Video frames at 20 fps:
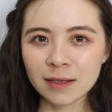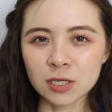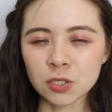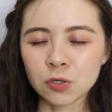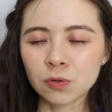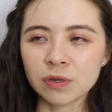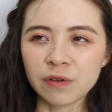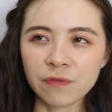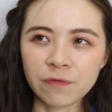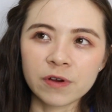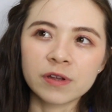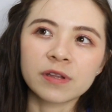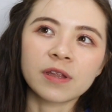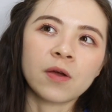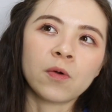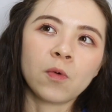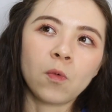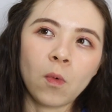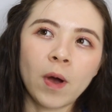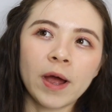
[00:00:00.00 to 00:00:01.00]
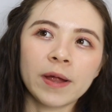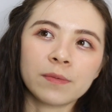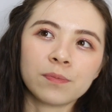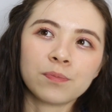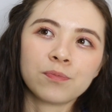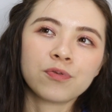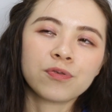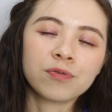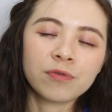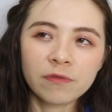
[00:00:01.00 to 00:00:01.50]
It's so different than what
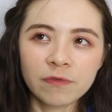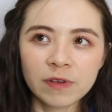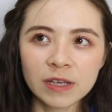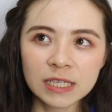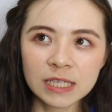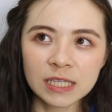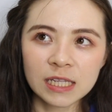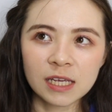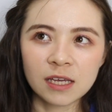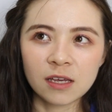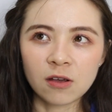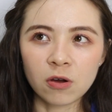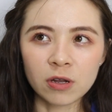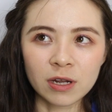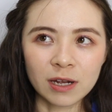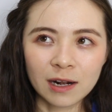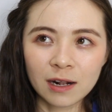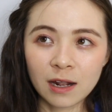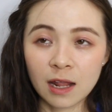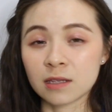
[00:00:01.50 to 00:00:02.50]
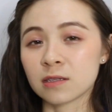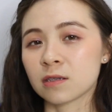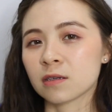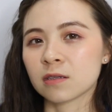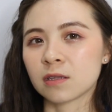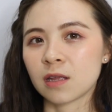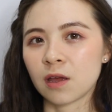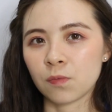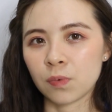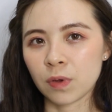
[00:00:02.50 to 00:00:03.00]
previously all the
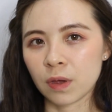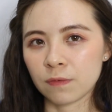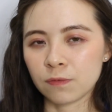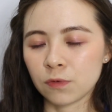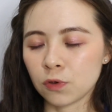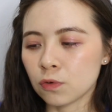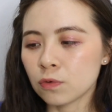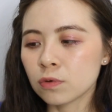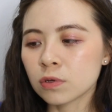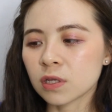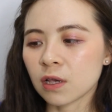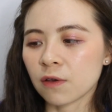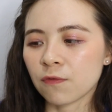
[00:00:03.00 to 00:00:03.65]
cleansers that we have used.